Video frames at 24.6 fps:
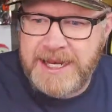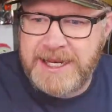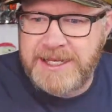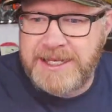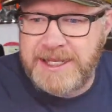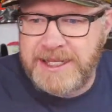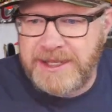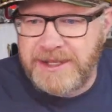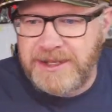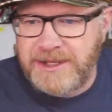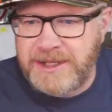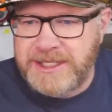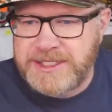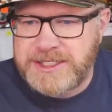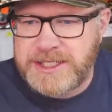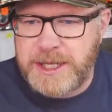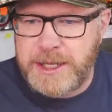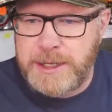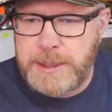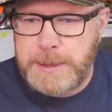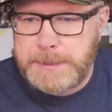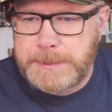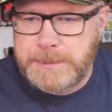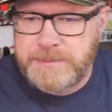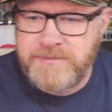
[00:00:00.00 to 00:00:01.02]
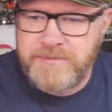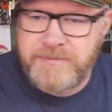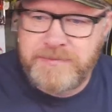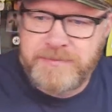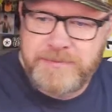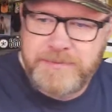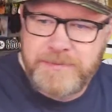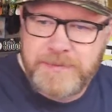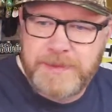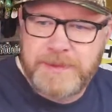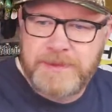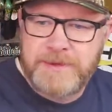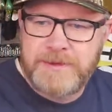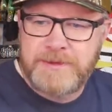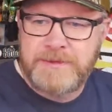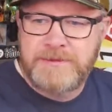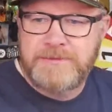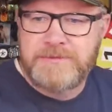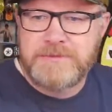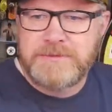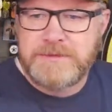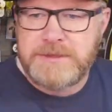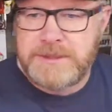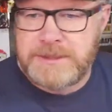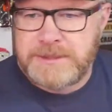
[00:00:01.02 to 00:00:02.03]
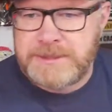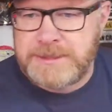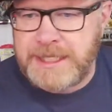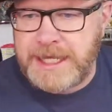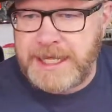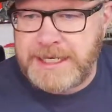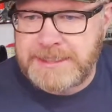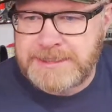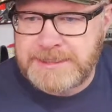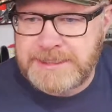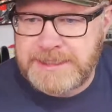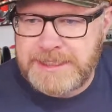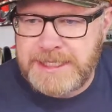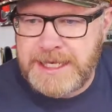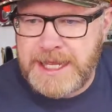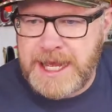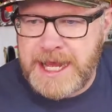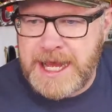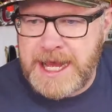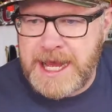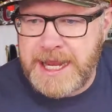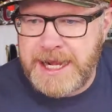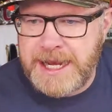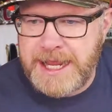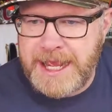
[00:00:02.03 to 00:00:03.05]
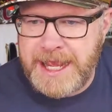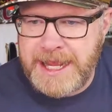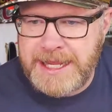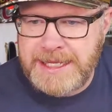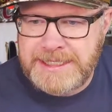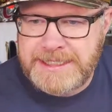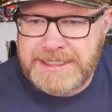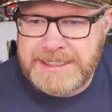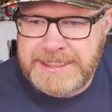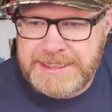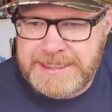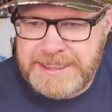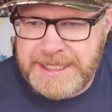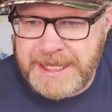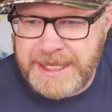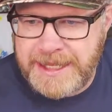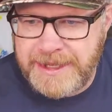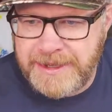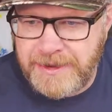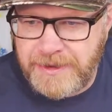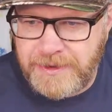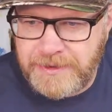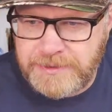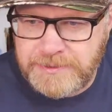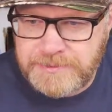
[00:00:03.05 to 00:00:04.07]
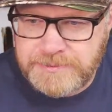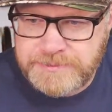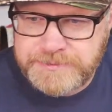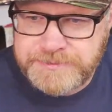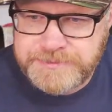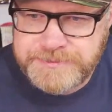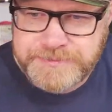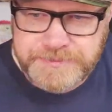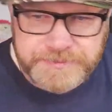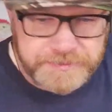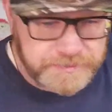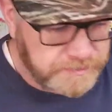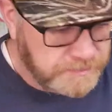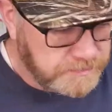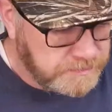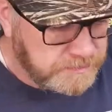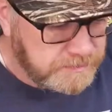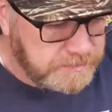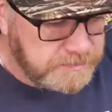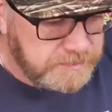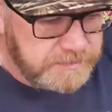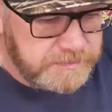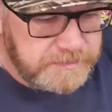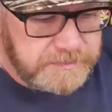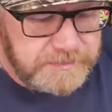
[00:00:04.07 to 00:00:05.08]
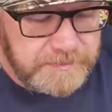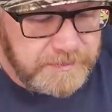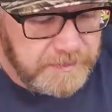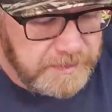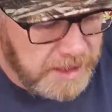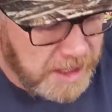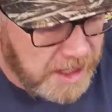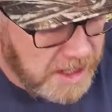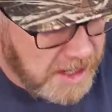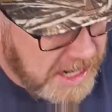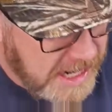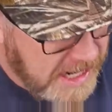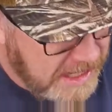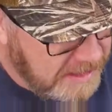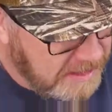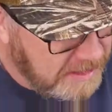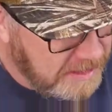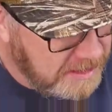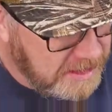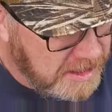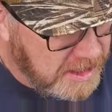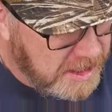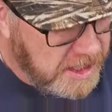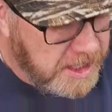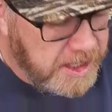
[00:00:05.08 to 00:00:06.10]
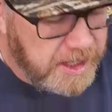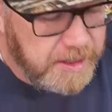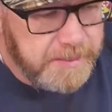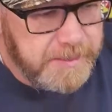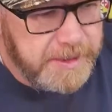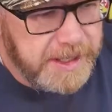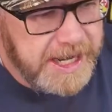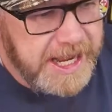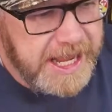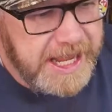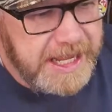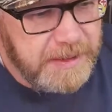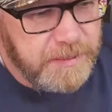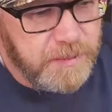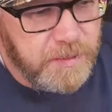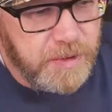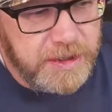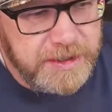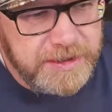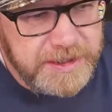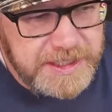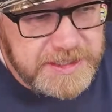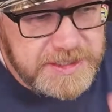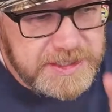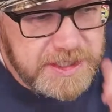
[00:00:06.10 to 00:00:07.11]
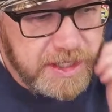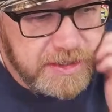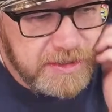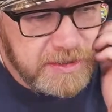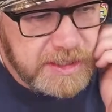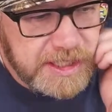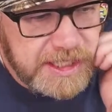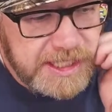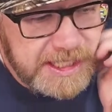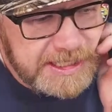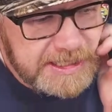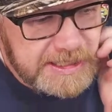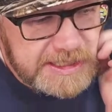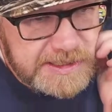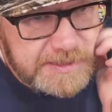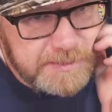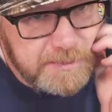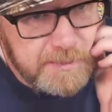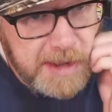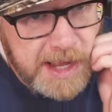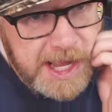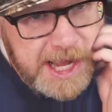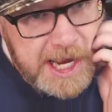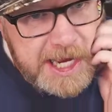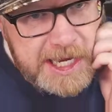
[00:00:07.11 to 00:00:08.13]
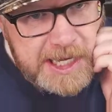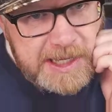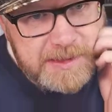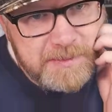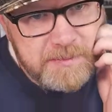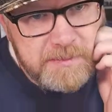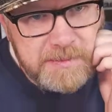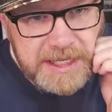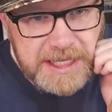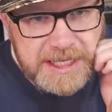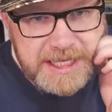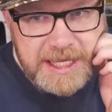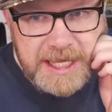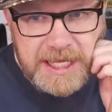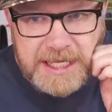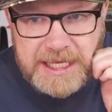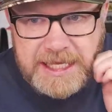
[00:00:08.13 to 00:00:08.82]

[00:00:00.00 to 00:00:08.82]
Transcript: a deal, is it? That is not a deal. All right. But hey, one of these other kits might be a